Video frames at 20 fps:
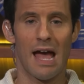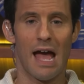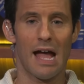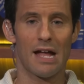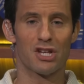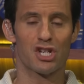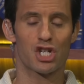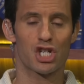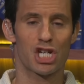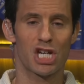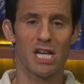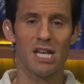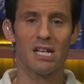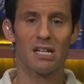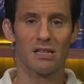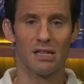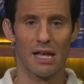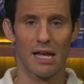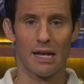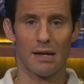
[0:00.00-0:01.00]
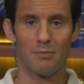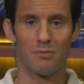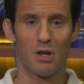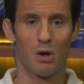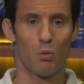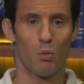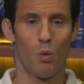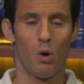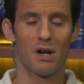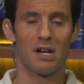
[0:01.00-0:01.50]
and she claimed
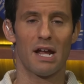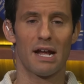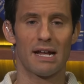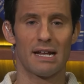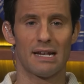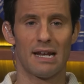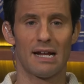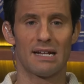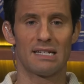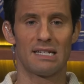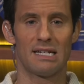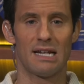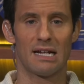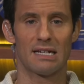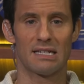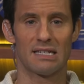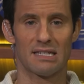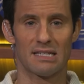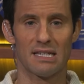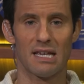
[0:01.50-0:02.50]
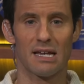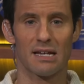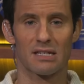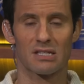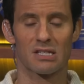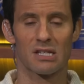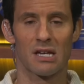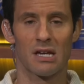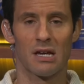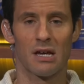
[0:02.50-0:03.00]
that one night in nineteen ninety-six,